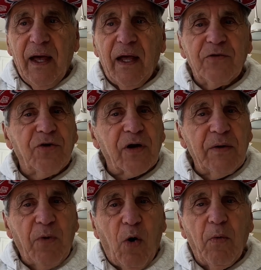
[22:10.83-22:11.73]
and took
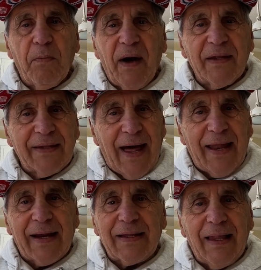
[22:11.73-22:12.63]
him home about
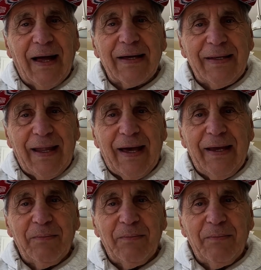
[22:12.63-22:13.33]
9 o'clock at night.